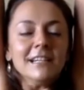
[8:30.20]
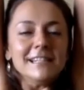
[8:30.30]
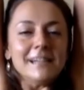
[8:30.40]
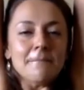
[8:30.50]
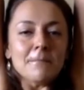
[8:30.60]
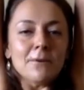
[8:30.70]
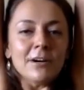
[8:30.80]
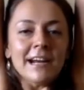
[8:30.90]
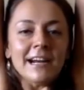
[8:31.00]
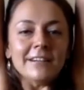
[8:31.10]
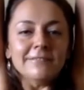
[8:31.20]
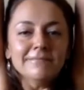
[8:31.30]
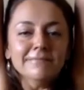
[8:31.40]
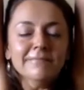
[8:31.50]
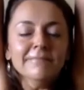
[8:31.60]
Sip in more air.
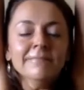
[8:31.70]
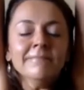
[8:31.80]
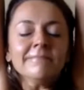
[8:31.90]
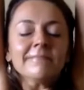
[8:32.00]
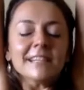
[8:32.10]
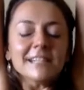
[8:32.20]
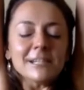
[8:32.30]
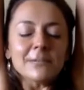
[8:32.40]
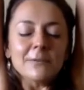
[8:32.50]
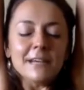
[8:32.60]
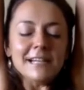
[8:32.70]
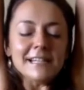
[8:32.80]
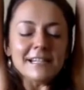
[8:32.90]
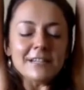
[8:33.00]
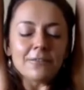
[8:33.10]

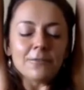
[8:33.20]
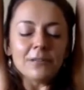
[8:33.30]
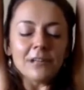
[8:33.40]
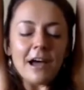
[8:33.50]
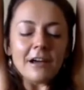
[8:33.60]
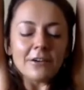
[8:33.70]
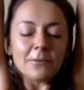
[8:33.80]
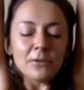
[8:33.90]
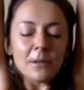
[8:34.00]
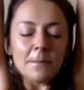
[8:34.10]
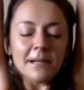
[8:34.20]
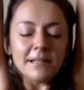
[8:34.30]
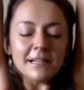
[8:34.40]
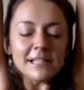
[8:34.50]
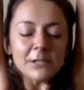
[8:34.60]
Squeezing your root lock, your mula
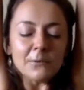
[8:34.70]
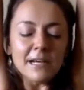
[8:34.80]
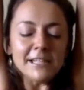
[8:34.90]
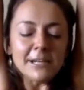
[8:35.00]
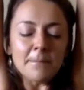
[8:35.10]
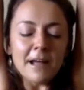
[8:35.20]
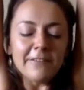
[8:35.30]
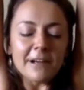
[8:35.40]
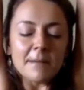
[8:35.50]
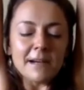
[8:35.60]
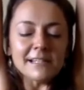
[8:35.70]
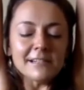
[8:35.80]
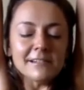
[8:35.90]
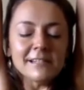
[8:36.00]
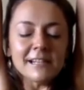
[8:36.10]
bandha. Squeeze your pelvic
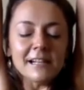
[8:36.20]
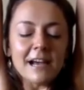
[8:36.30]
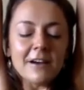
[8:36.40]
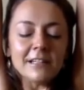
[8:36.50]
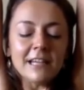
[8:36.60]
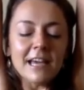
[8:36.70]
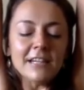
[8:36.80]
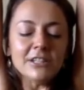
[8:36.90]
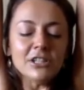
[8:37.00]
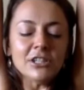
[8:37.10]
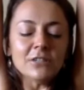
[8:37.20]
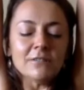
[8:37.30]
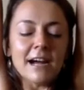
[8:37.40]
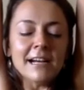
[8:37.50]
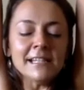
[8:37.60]
muscles, allowing the energy to
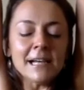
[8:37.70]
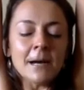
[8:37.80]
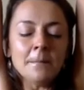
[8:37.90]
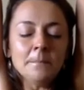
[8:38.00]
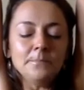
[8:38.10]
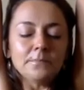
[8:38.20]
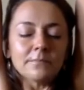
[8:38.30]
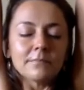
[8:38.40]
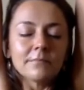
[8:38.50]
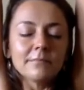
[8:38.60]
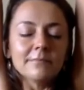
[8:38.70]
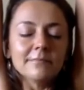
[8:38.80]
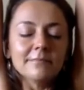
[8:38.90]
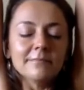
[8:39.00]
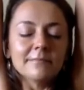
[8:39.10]
rise up.
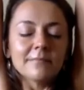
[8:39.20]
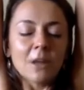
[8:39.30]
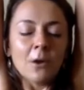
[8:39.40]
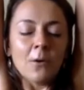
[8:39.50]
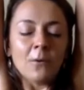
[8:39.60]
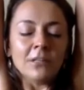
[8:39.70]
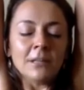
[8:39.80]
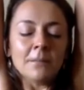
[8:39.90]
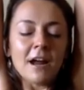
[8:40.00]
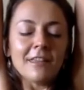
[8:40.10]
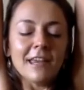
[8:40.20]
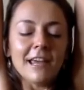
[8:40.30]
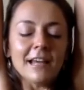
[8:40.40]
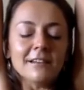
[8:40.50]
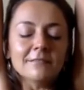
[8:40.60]
Holding the breath
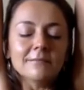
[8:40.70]
in.